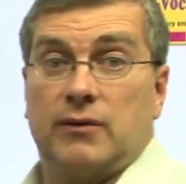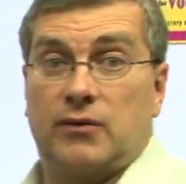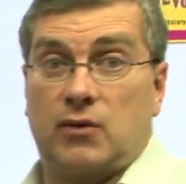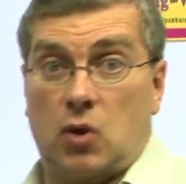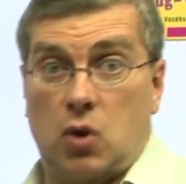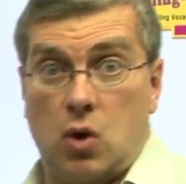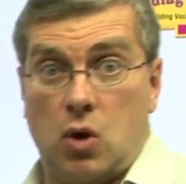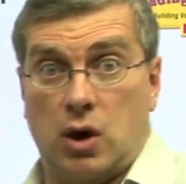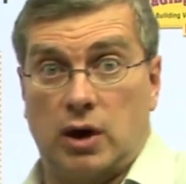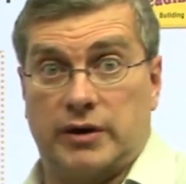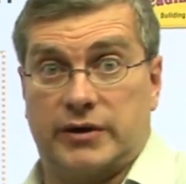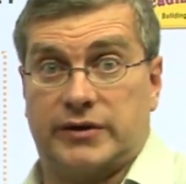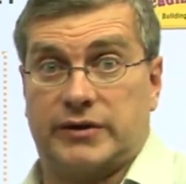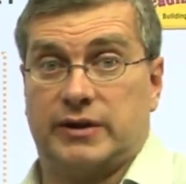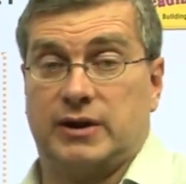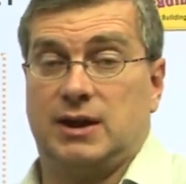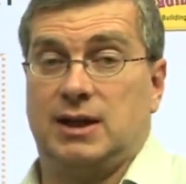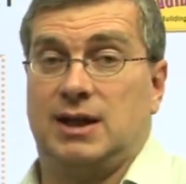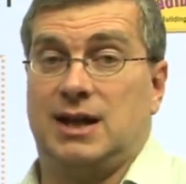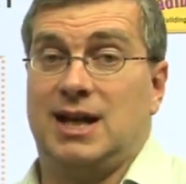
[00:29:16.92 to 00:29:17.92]
Of
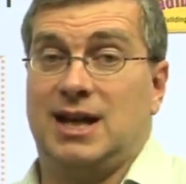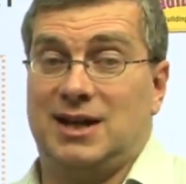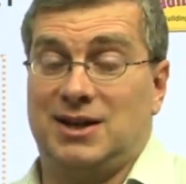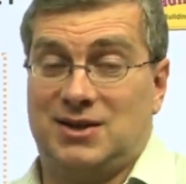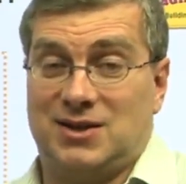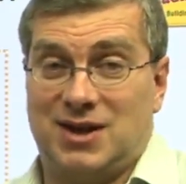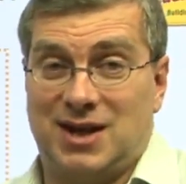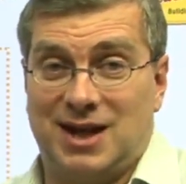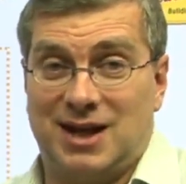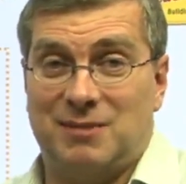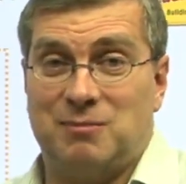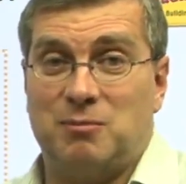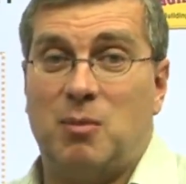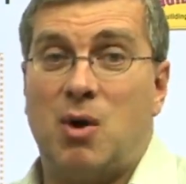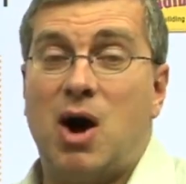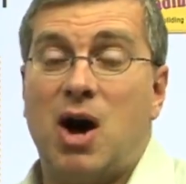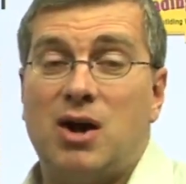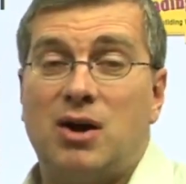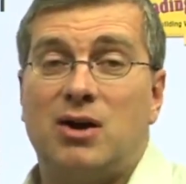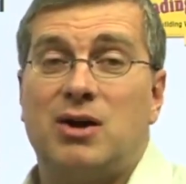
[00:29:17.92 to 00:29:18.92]
course, in
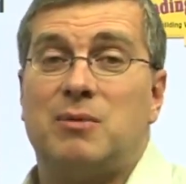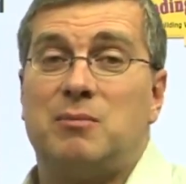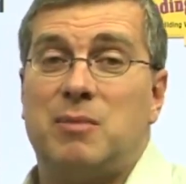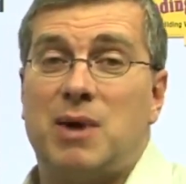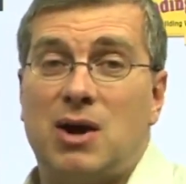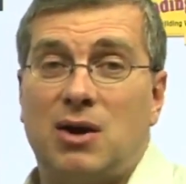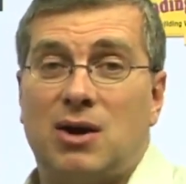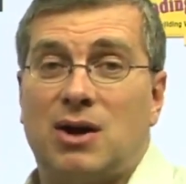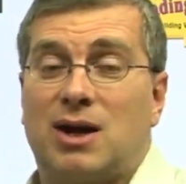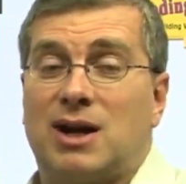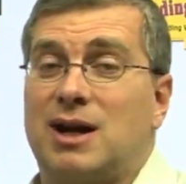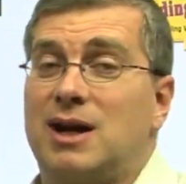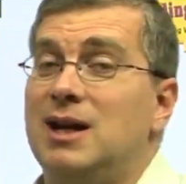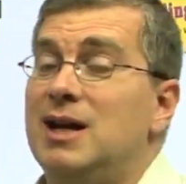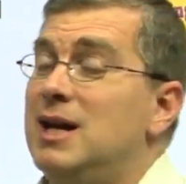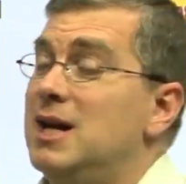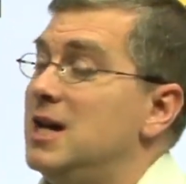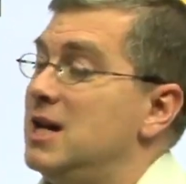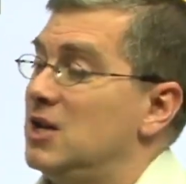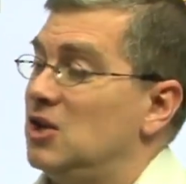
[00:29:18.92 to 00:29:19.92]
modern America,
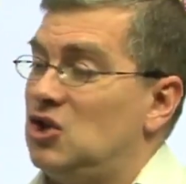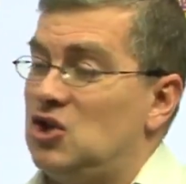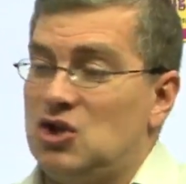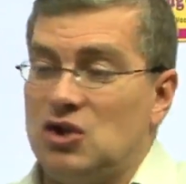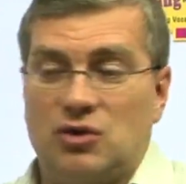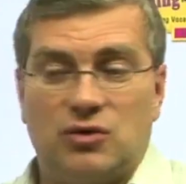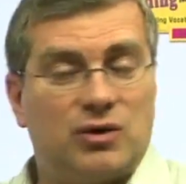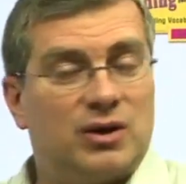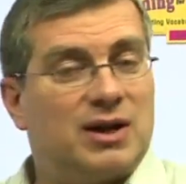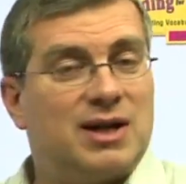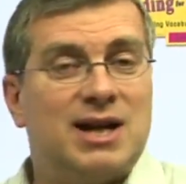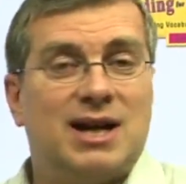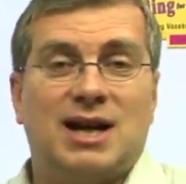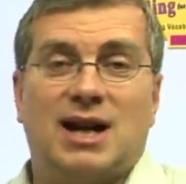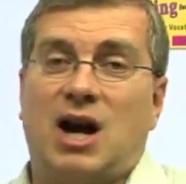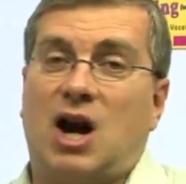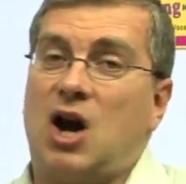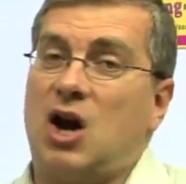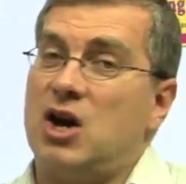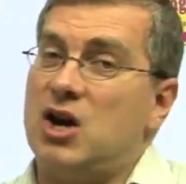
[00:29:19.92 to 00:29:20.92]
children
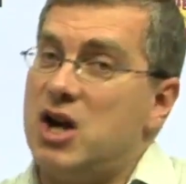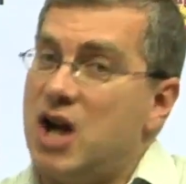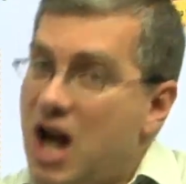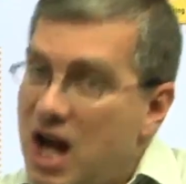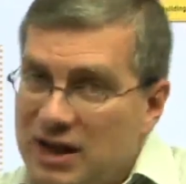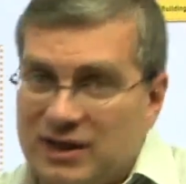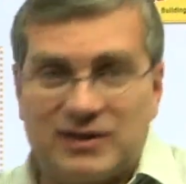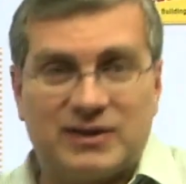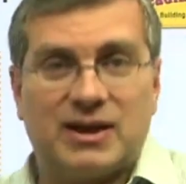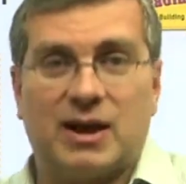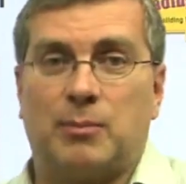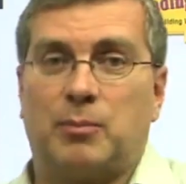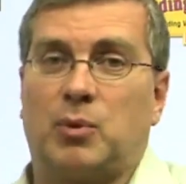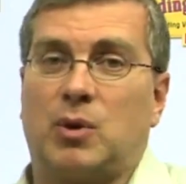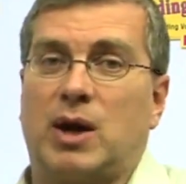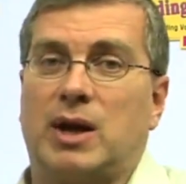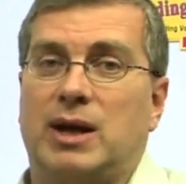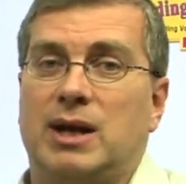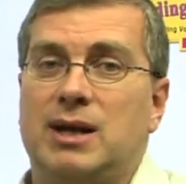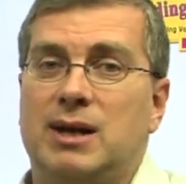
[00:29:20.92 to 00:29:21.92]
are not
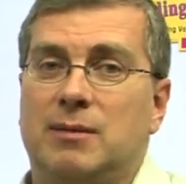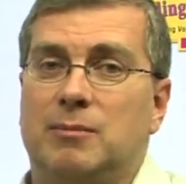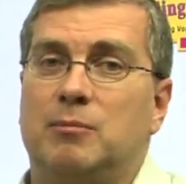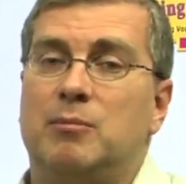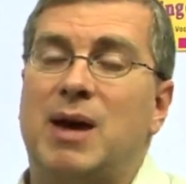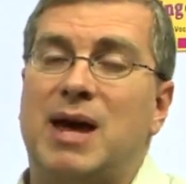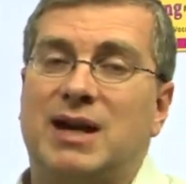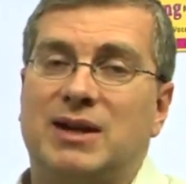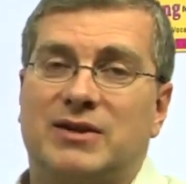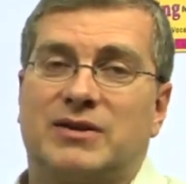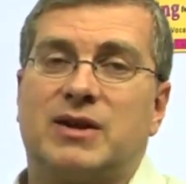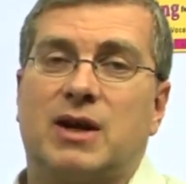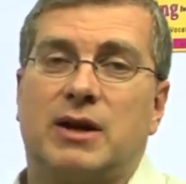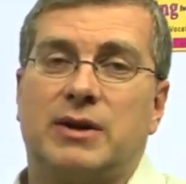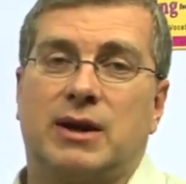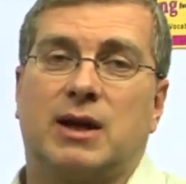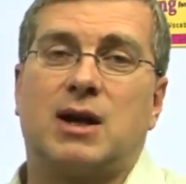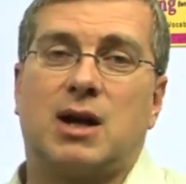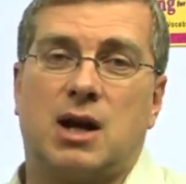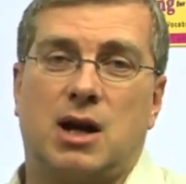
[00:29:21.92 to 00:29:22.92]
separated based
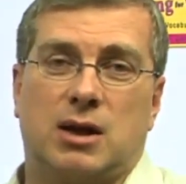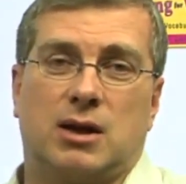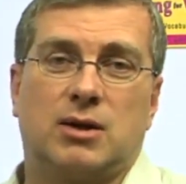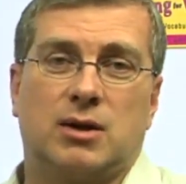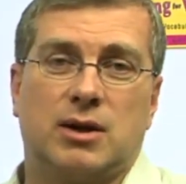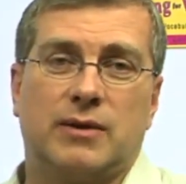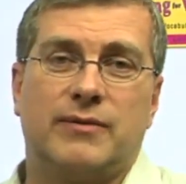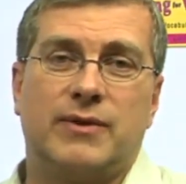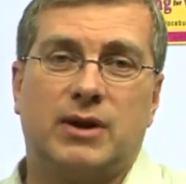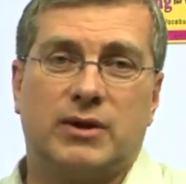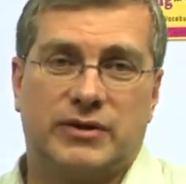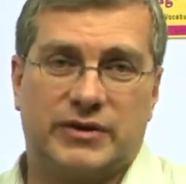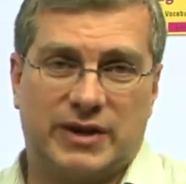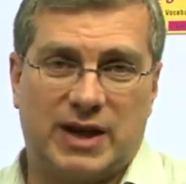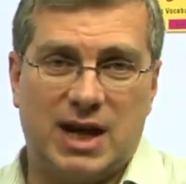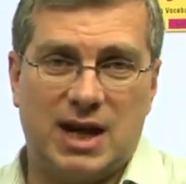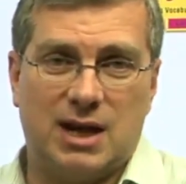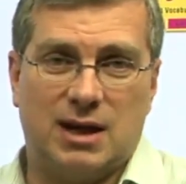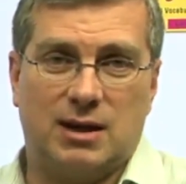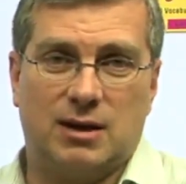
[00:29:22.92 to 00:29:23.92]
on the color of their
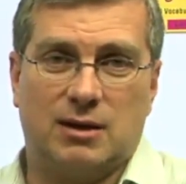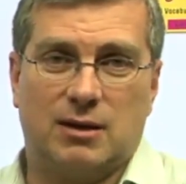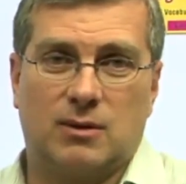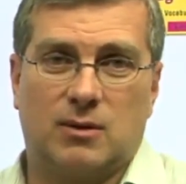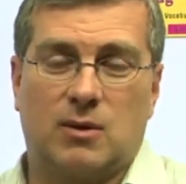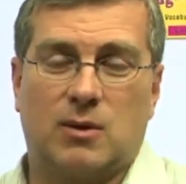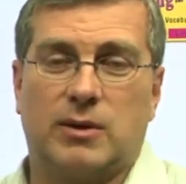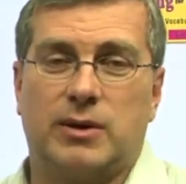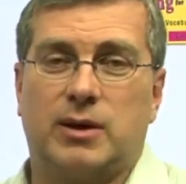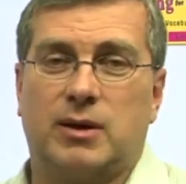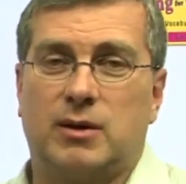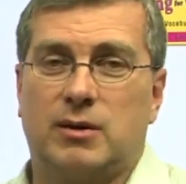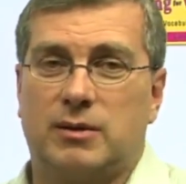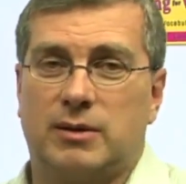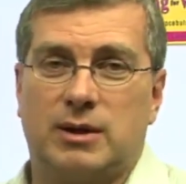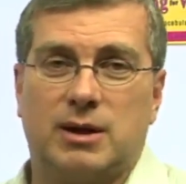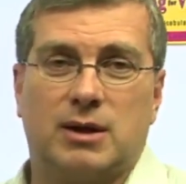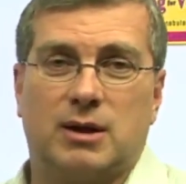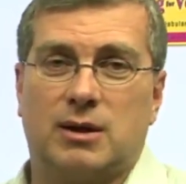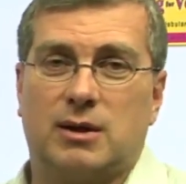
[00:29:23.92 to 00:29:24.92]
skin or
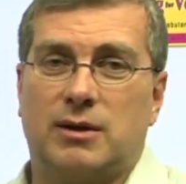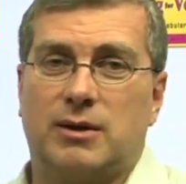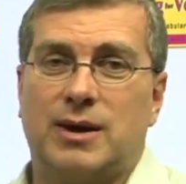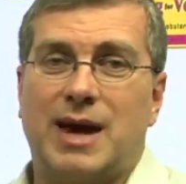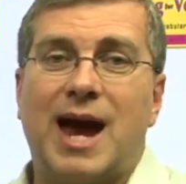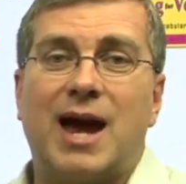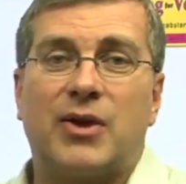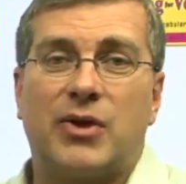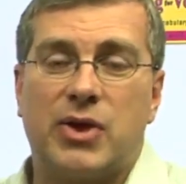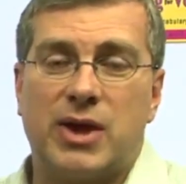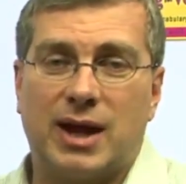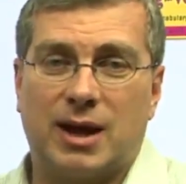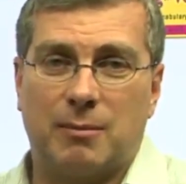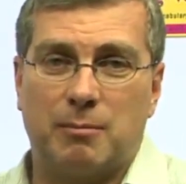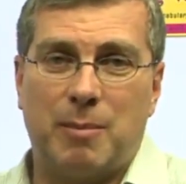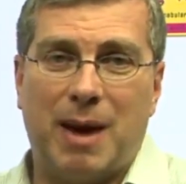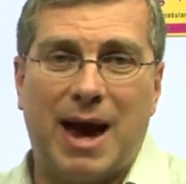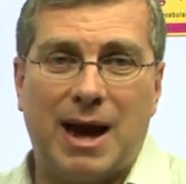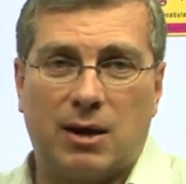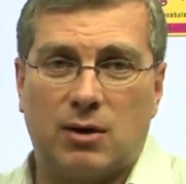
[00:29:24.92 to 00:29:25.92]
your ethnic
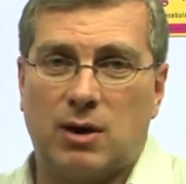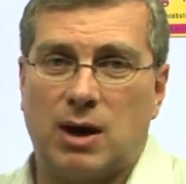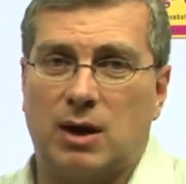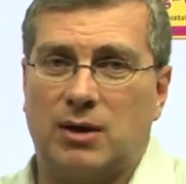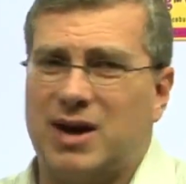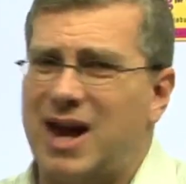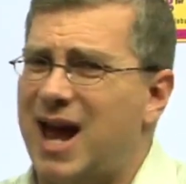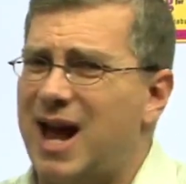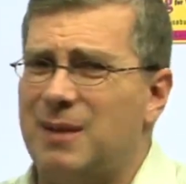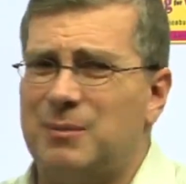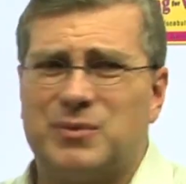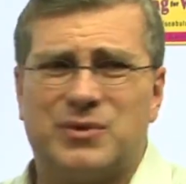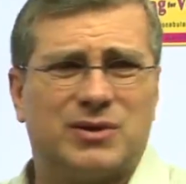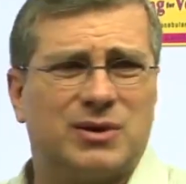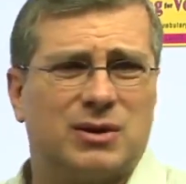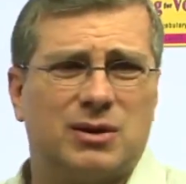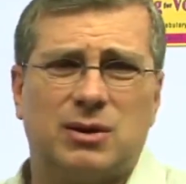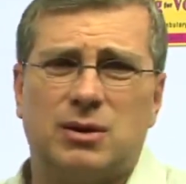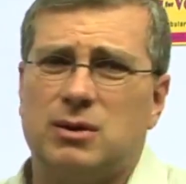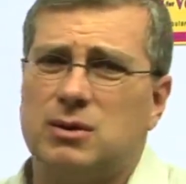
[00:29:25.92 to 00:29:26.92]
background.
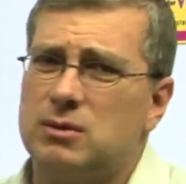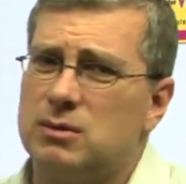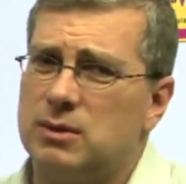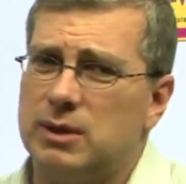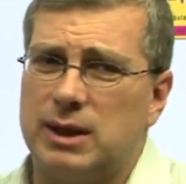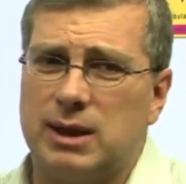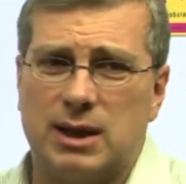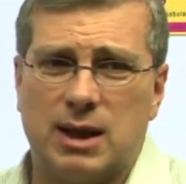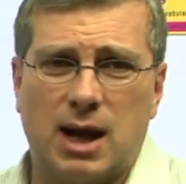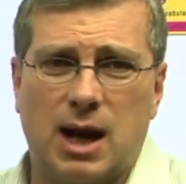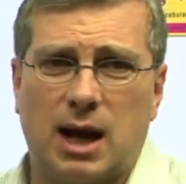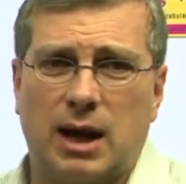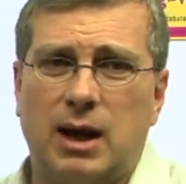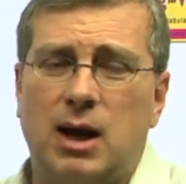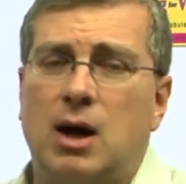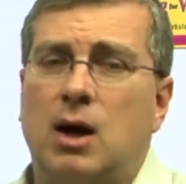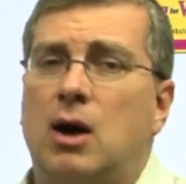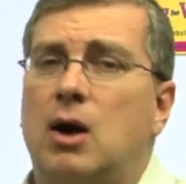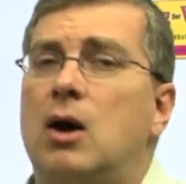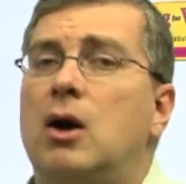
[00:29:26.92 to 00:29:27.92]
Absolutely not.
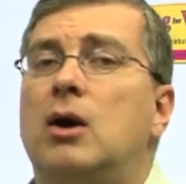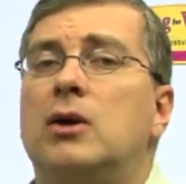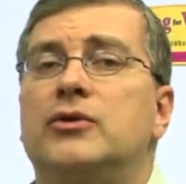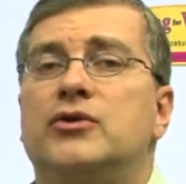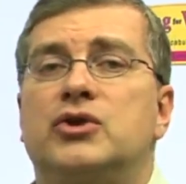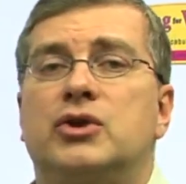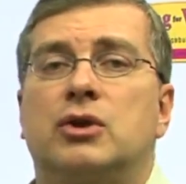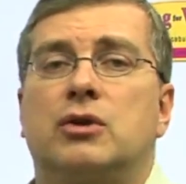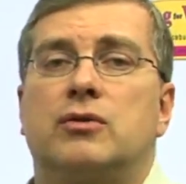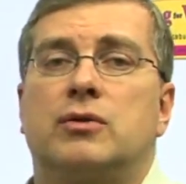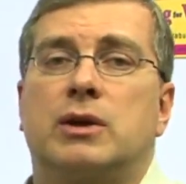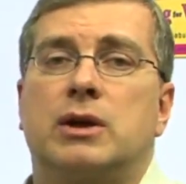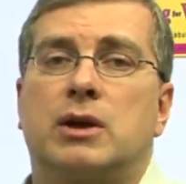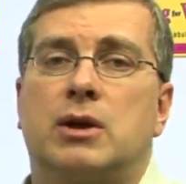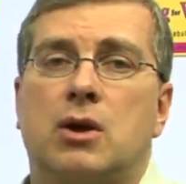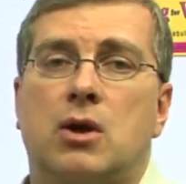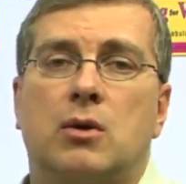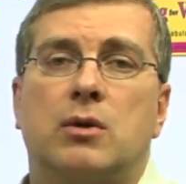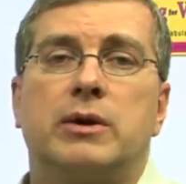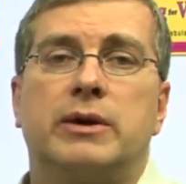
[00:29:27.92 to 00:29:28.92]
All children
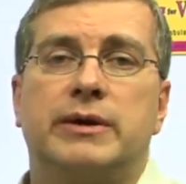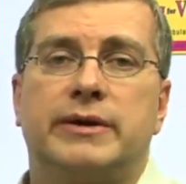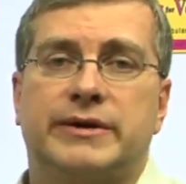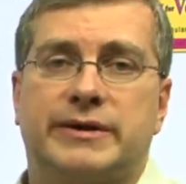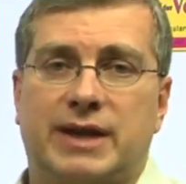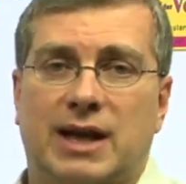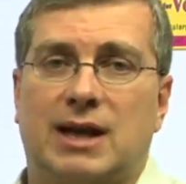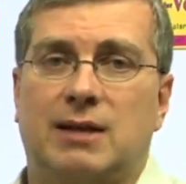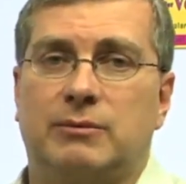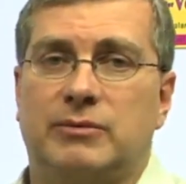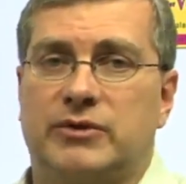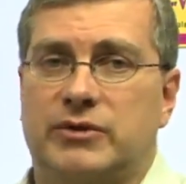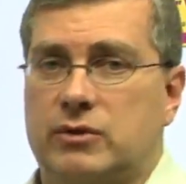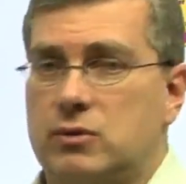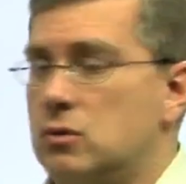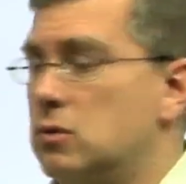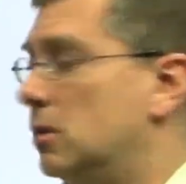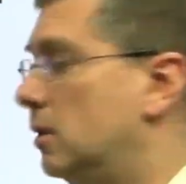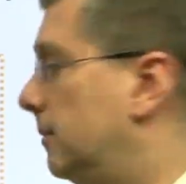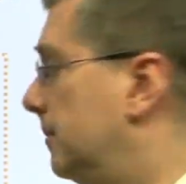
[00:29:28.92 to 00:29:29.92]
go to the same
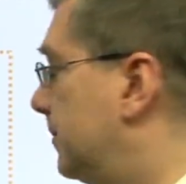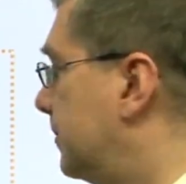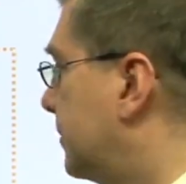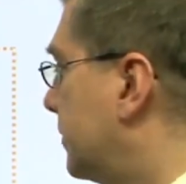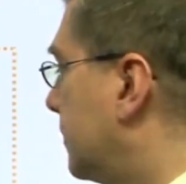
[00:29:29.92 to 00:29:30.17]
school.